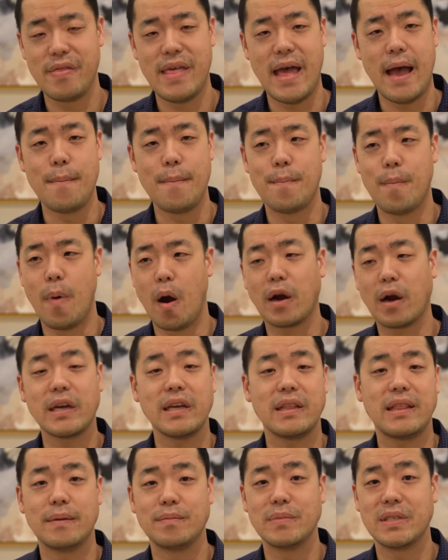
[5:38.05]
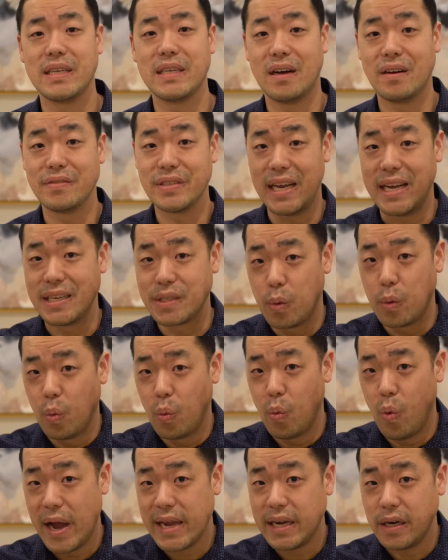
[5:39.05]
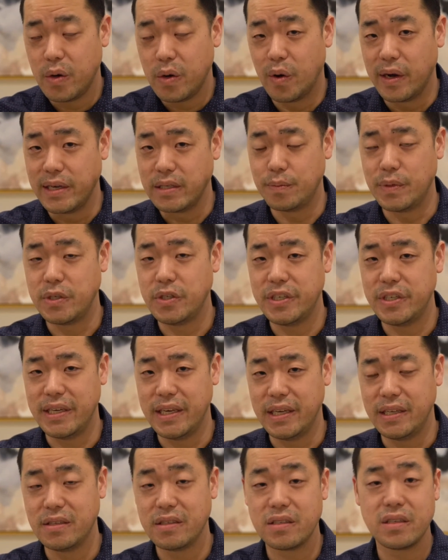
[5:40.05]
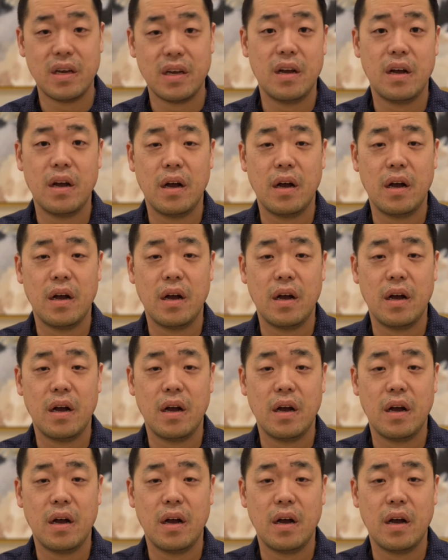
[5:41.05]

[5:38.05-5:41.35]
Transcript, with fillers: that market themselves as white noise machines